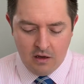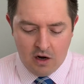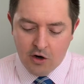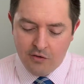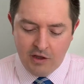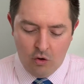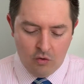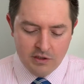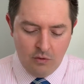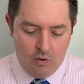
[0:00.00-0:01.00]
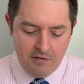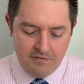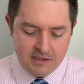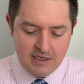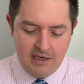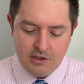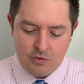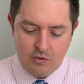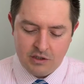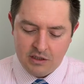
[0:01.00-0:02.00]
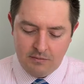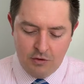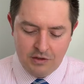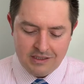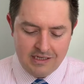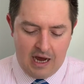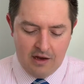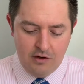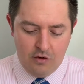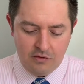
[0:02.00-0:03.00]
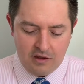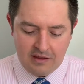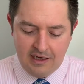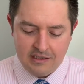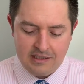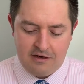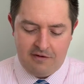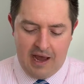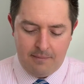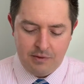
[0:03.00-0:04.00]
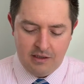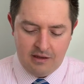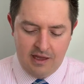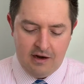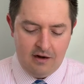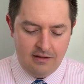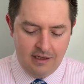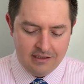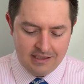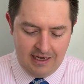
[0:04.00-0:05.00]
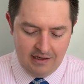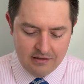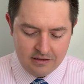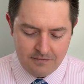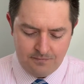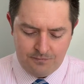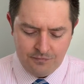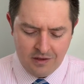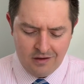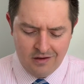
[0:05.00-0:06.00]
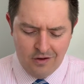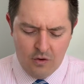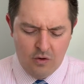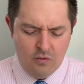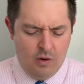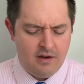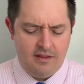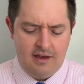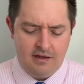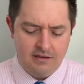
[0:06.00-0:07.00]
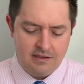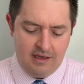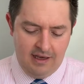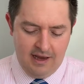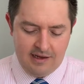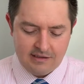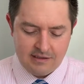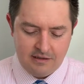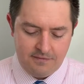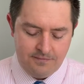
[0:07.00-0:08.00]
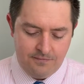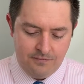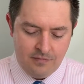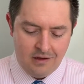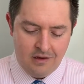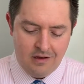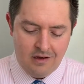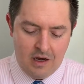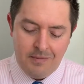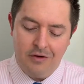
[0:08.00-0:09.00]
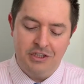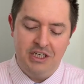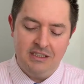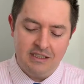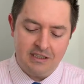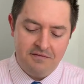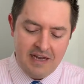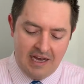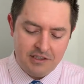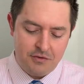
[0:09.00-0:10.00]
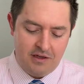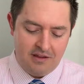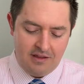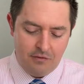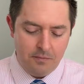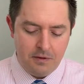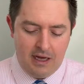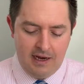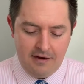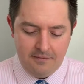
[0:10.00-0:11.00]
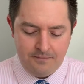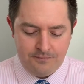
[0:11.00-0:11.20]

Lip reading: "Are you the only one visiting Jerusalem who does not know the things that have happened there in these days?" "What things?" he asked. "About Jesus of Nazareth," they replied.